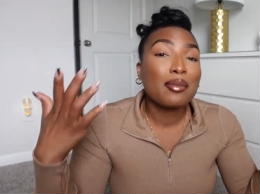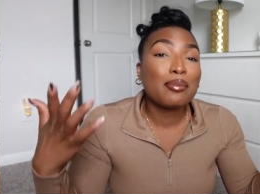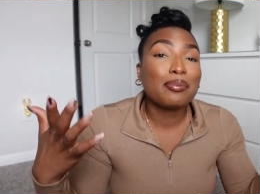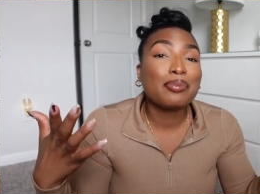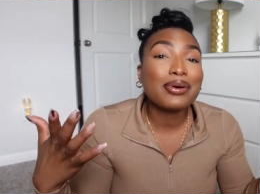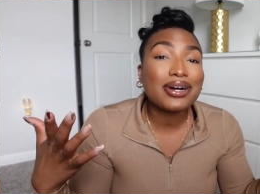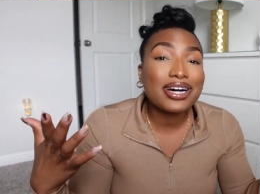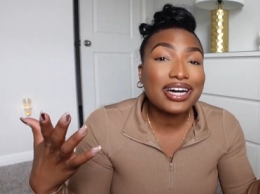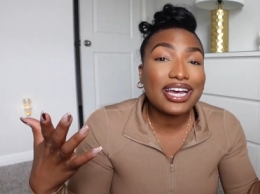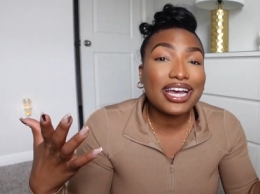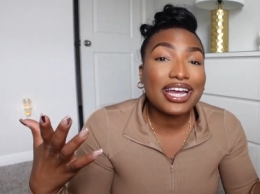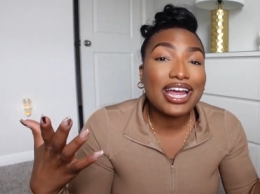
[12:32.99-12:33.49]

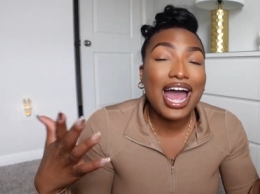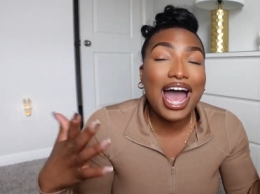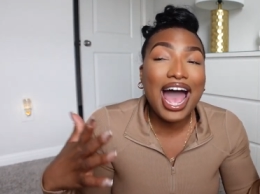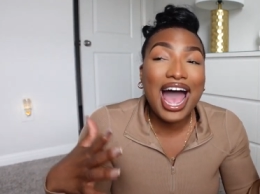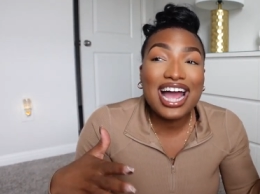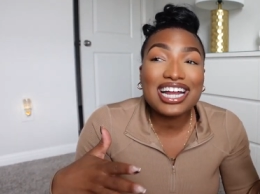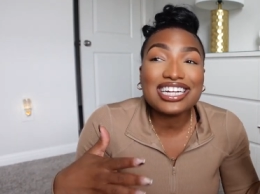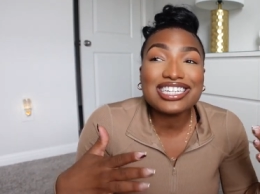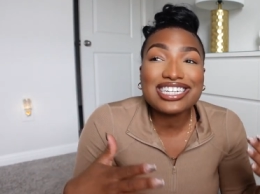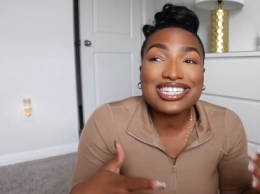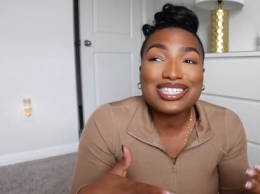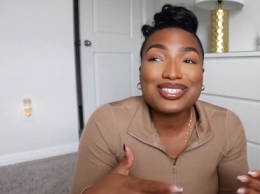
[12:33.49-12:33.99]
But
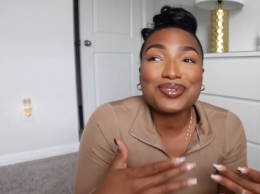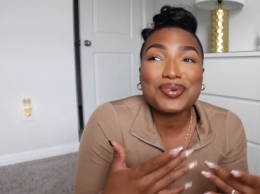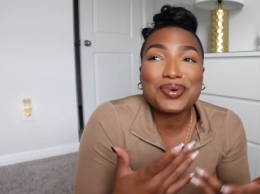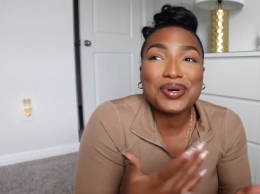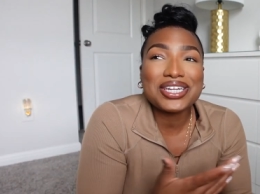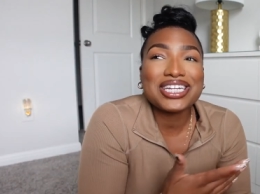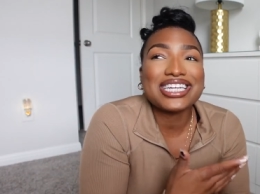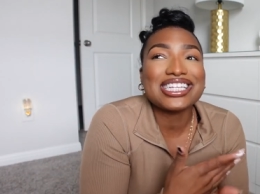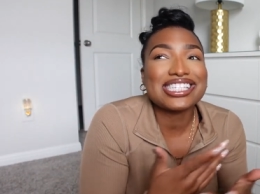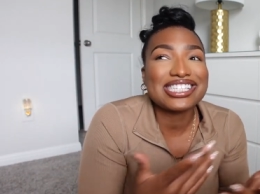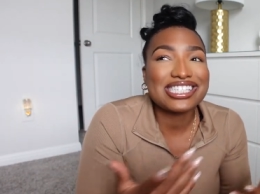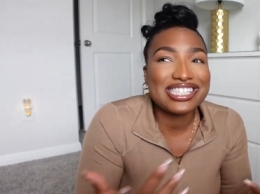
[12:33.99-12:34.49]
I just
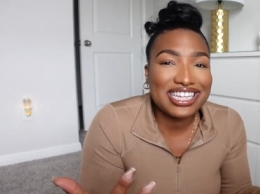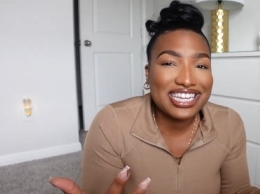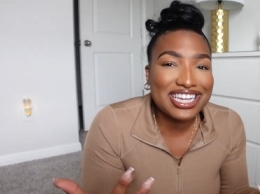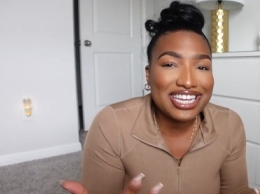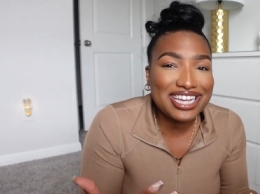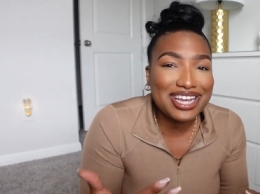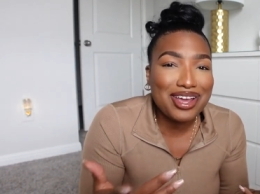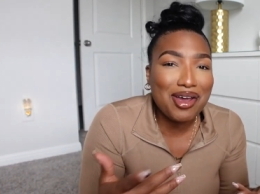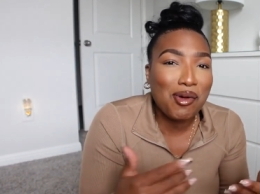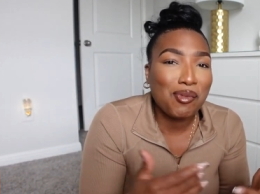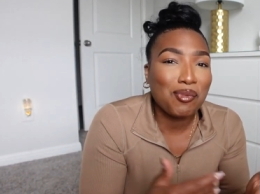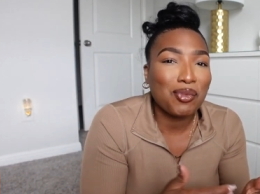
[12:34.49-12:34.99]
wanna
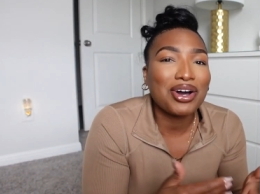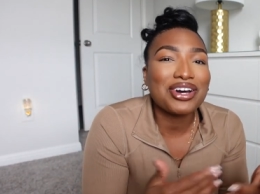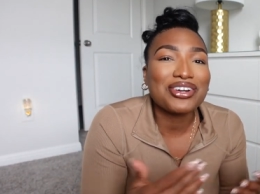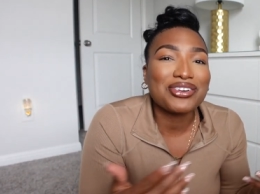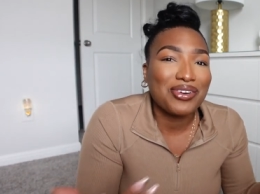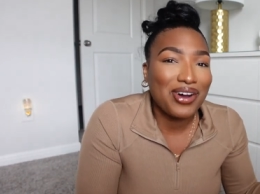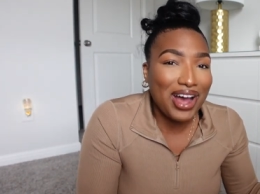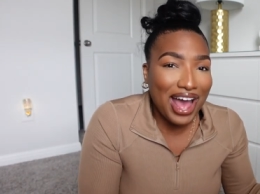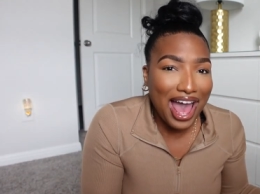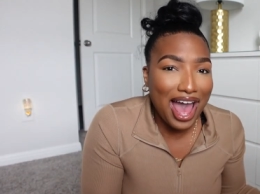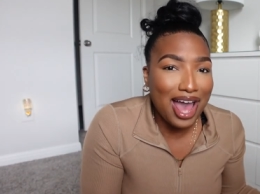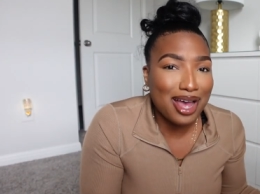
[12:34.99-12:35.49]
see
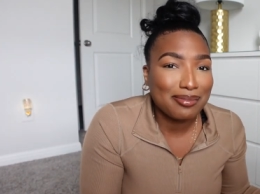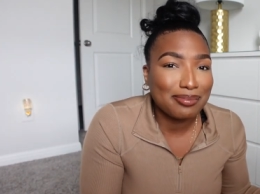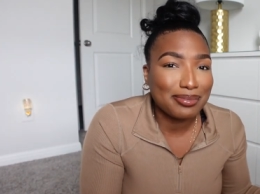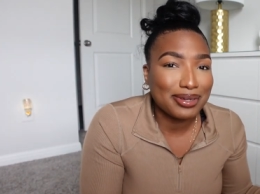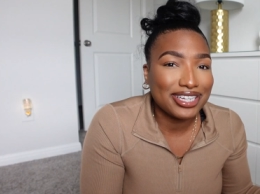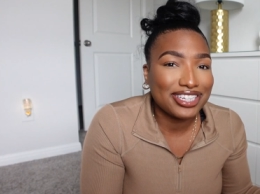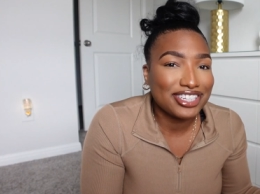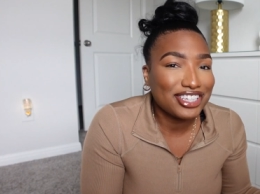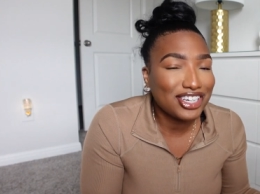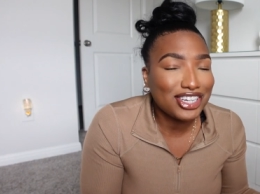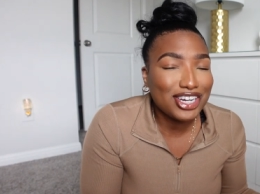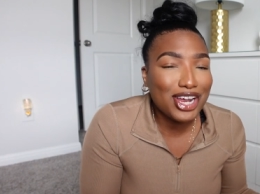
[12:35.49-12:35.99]
what'll
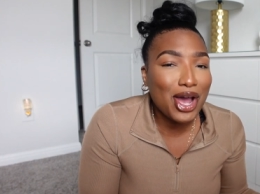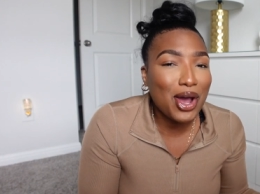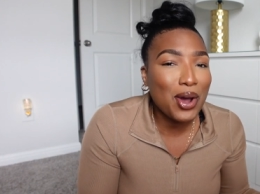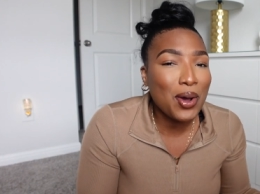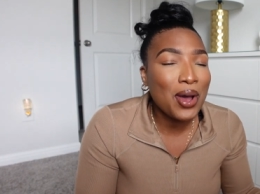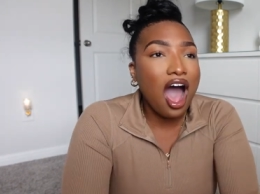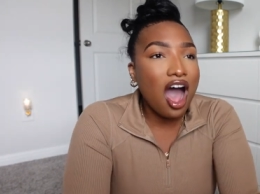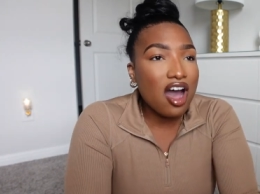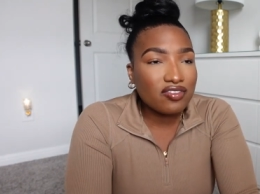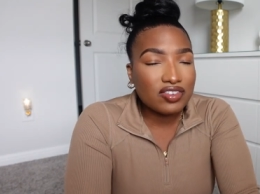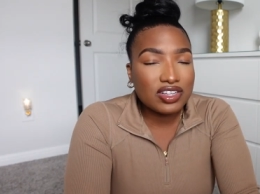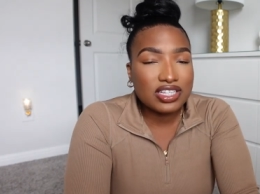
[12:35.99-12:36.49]
happen, you know?
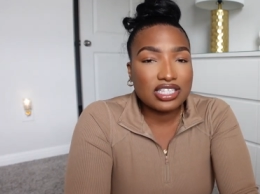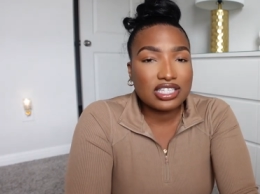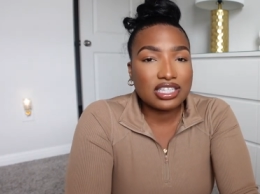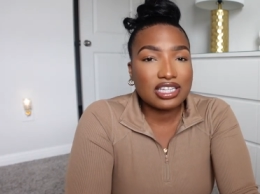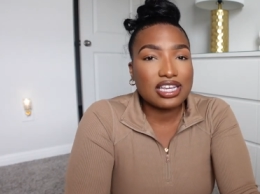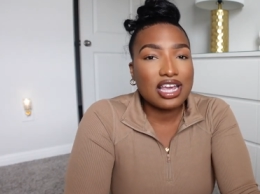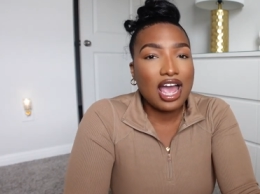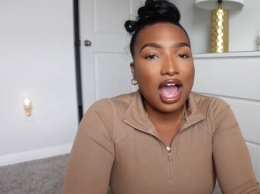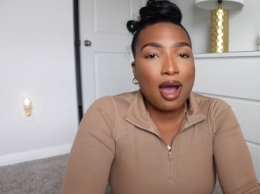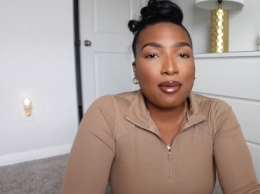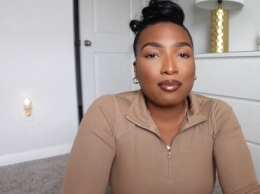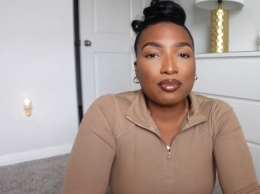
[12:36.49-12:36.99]

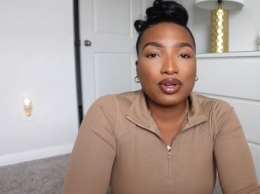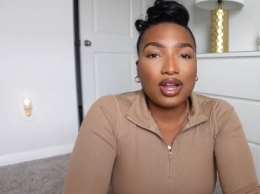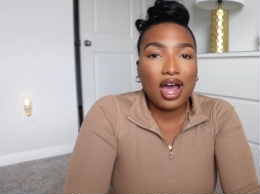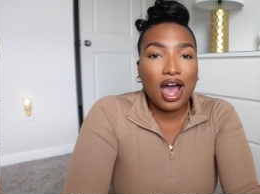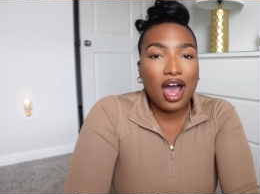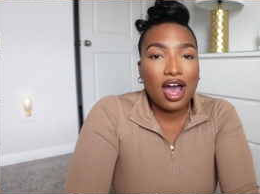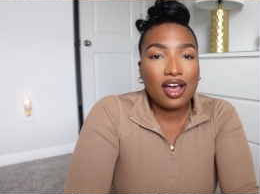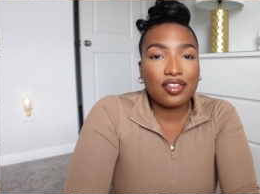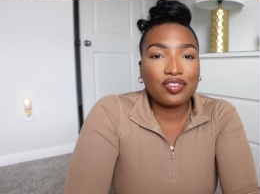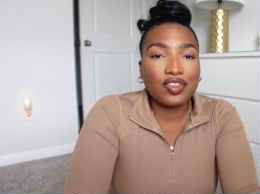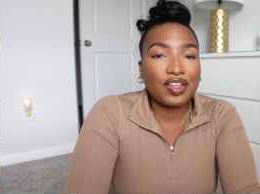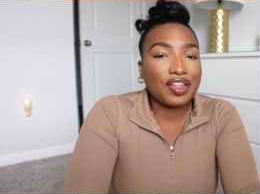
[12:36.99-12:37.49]
Obviously, I'm
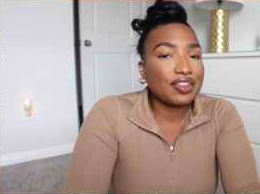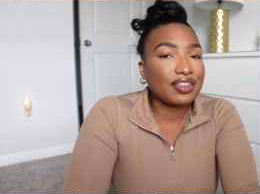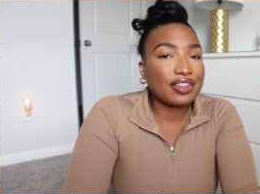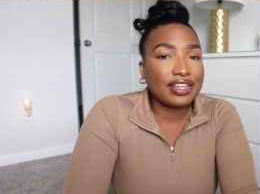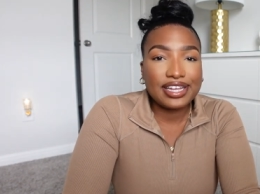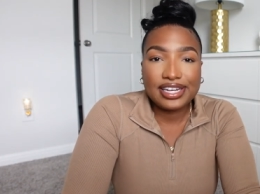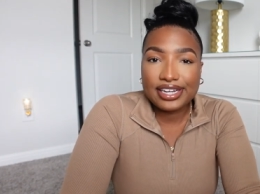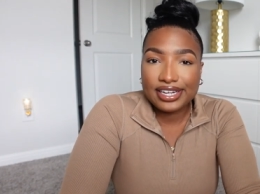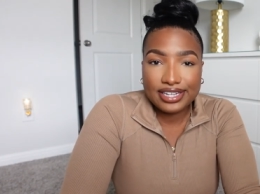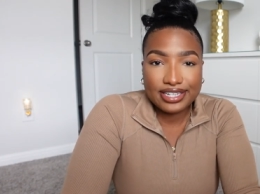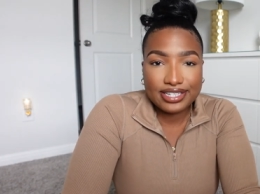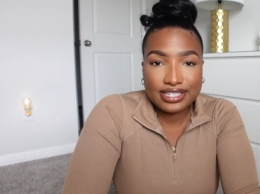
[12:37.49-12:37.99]
not the
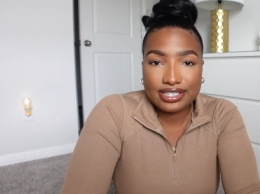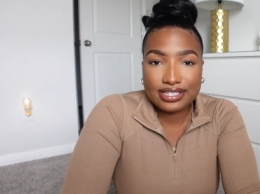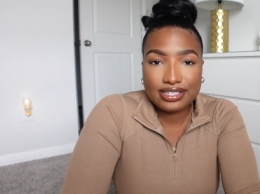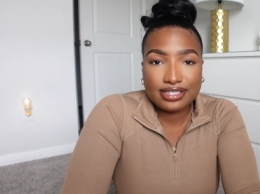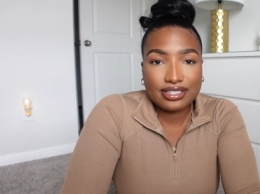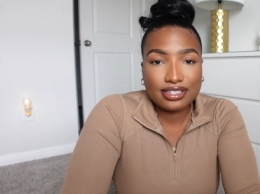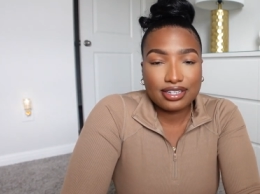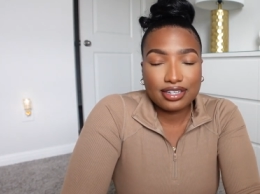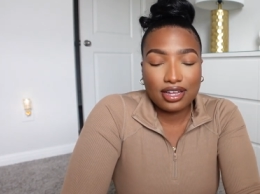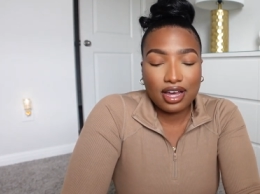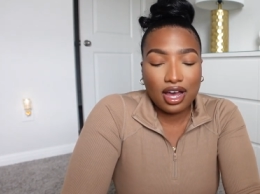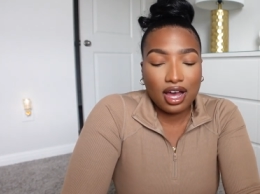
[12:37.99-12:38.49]

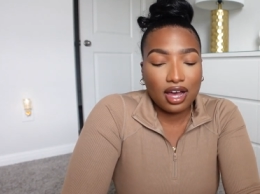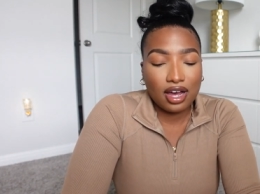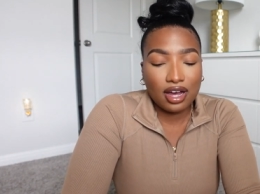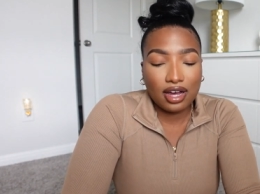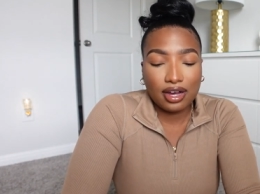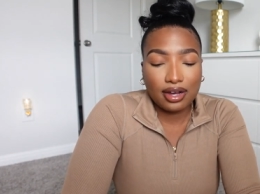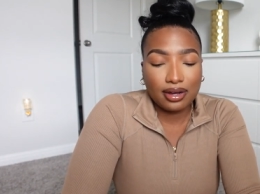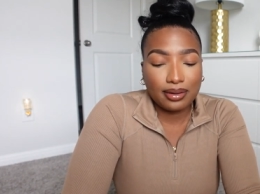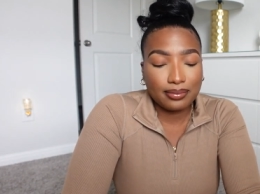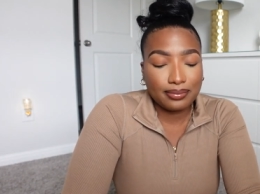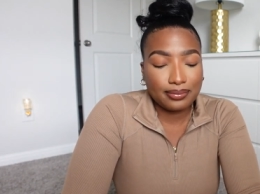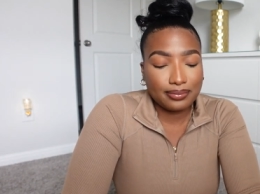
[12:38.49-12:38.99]
leanest
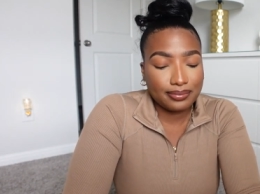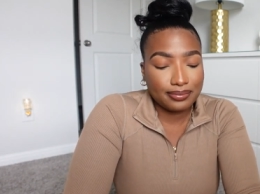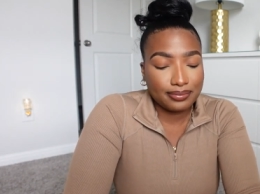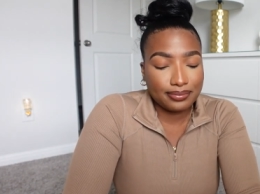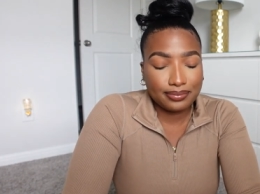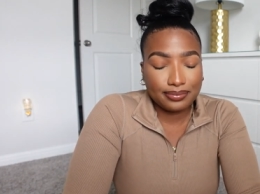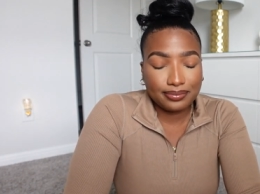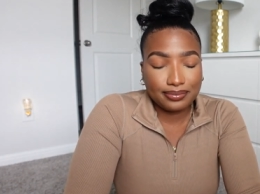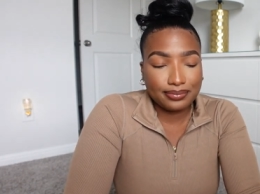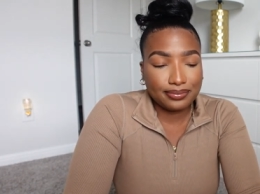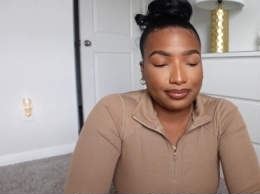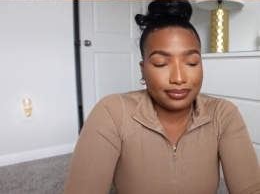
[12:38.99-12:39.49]
um,